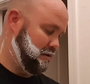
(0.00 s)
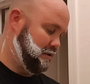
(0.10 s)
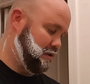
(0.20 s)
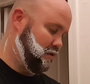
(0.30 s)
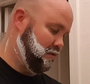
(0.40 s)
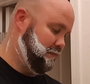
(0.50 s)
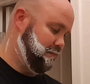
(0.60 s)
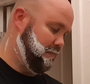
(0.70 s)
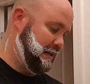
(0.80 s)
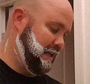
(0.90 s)
So
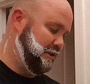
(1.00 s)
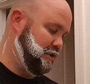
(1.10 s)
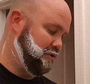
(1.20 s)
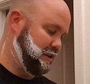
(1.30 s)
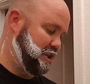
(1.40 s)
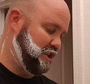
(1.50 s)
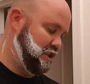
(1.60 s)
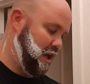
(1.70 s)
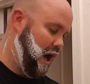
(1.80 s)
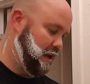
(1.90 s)
my day is usually
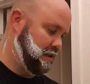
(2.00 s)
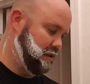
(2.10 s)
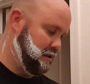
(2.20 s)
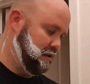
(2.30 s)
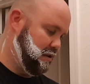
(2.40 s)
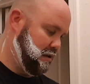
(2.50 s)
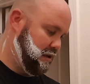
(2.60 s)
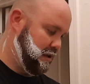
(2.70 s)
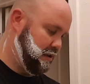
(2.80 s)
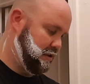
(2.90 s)
shot.
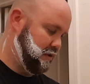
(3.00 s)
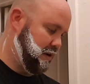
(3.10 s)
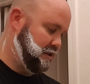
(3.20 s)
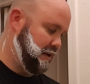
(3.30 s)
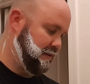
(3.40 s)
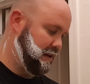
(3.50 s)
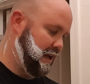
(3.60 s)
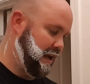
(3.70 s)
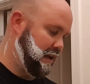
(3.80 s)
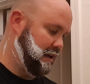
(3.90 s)
And so I shave at
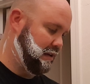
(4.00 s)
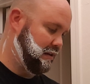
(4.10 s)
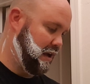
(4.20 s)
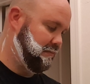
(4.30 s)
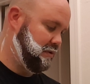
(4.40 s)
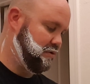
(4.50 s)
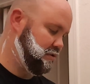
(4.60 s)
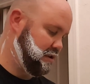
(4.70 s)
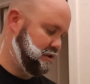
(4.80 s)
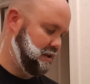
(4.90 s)
night, and I'm
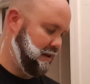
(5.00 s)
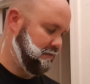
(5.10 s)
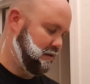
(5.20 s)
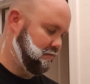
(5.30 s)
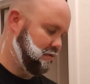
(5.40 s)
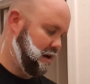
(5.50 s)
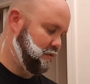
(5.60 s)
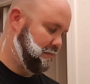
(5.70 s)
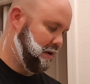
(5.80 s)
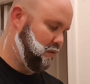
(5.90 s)
usually shaving right
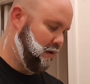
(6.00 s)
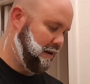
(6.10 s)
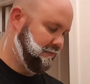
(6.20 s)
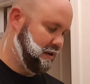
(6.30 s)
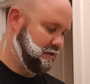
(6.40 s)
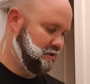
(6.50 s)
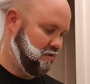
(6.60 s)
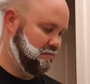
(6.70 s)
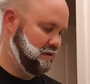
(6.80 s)
when my wife gets home.